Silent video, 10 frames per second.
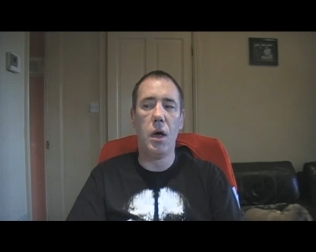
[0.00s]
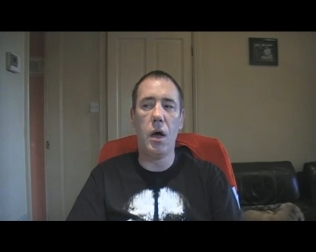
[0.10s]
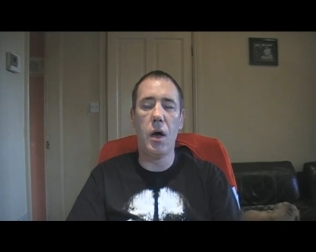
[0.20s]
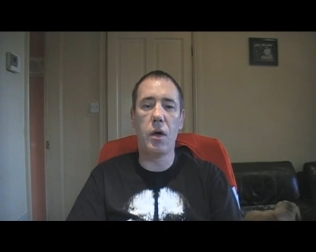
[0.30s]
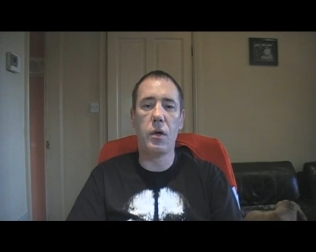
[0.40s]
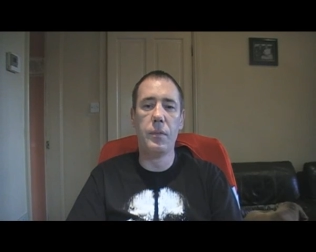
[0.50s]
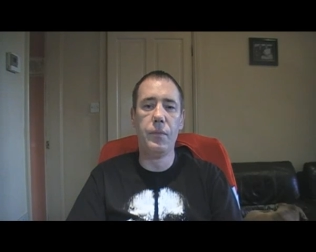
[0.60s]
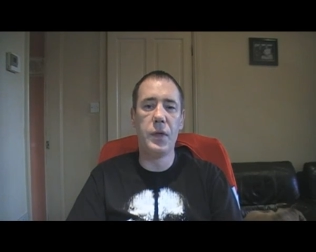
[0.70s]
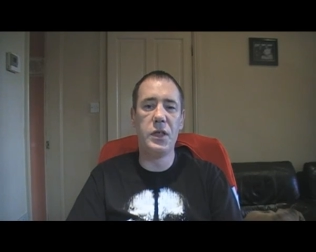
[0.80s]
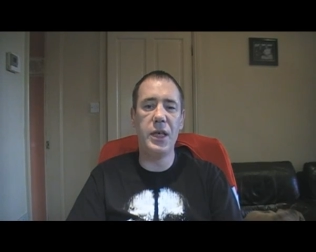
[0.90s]
Uh,
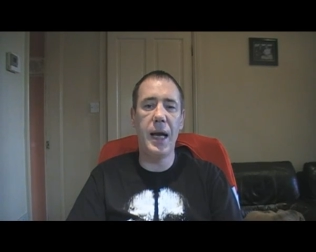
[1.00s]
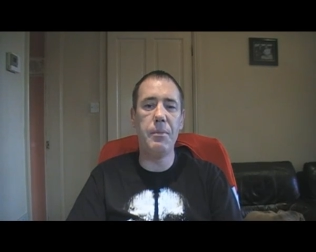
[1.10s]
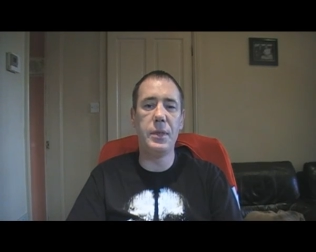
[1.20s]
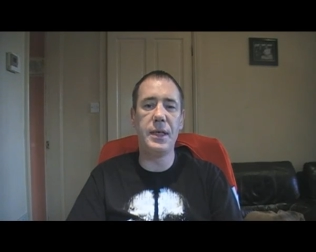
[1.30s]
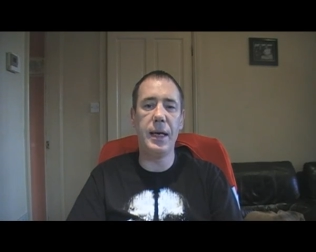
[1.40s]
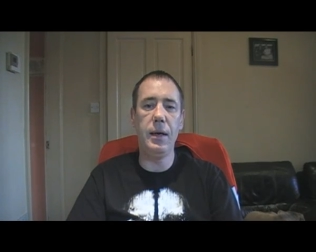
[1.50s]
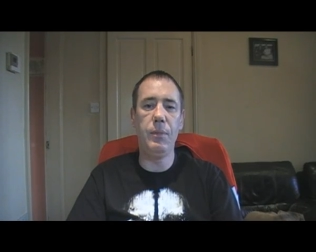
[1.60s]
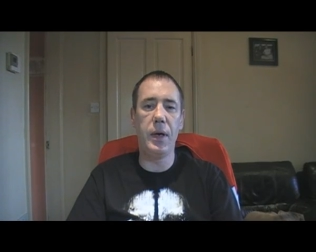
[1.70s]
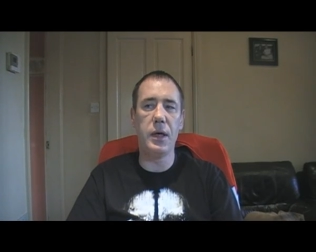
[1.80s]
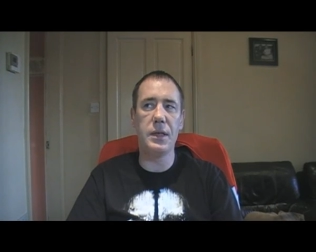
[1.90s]
G M T,
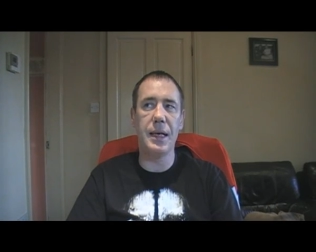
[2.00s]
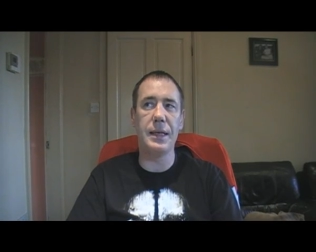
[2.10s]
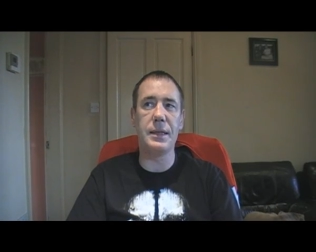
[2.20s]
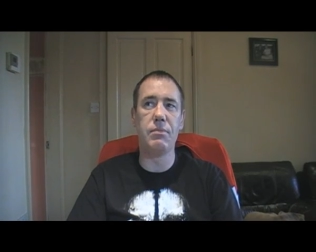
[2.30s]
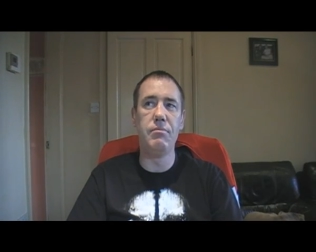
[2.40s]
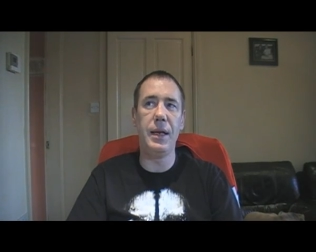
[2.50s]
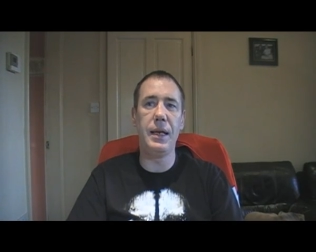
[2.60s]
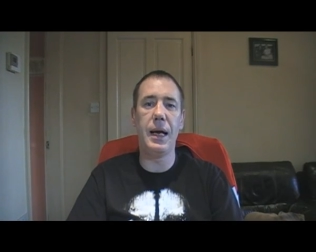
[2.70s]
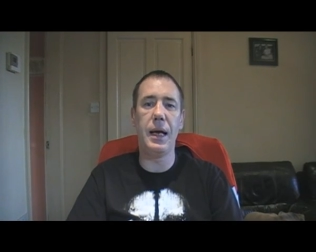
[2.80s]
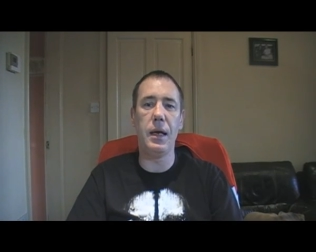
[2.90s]
because that's
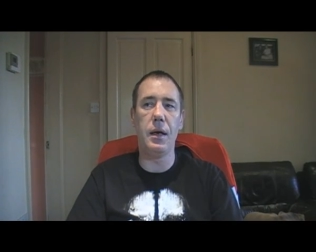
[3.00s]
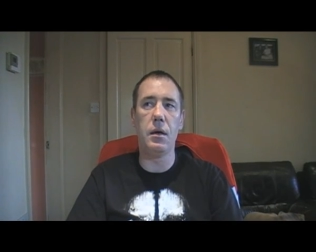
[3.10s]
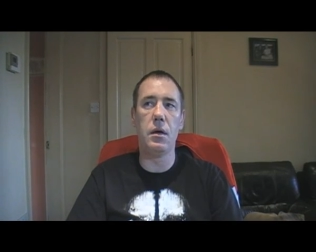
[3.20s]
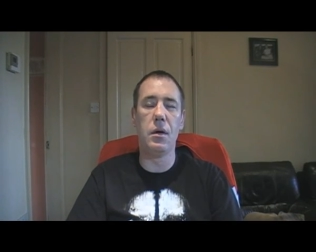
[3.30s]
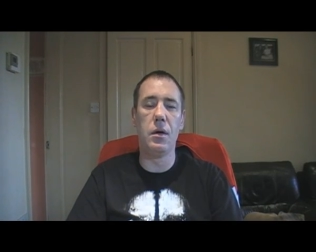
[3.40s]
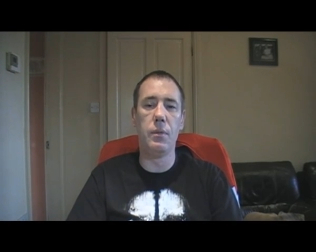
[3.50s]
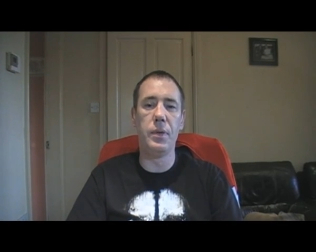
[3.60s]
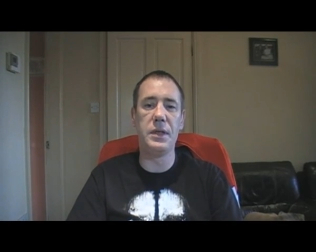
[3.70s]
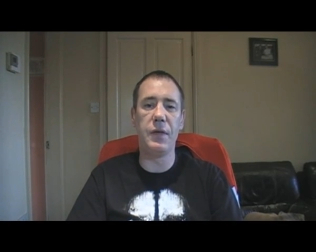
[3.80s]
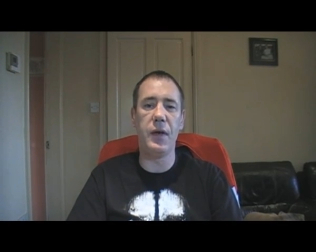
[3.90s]
midnight
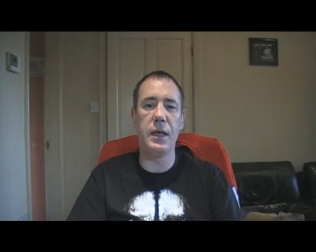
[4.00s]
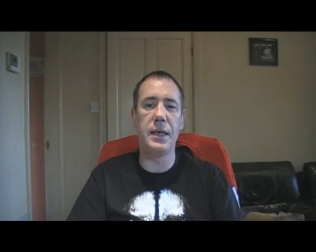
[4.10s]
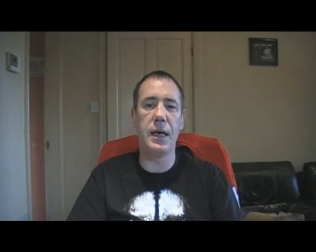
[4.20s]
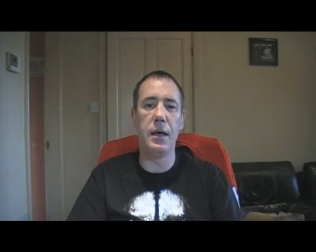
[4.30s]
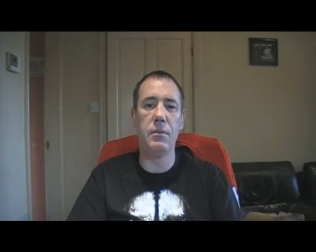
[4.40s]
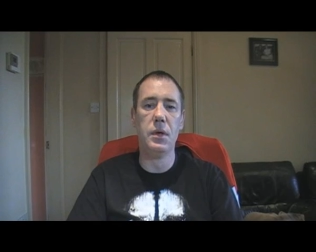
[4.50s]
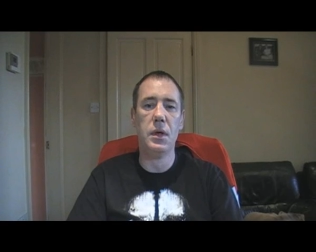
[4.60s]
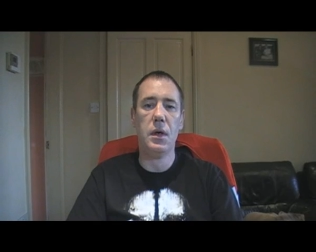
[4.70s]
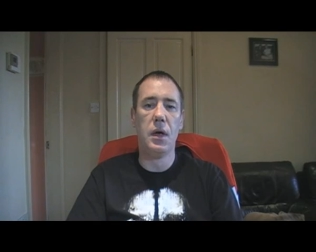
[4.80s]
Pacific time,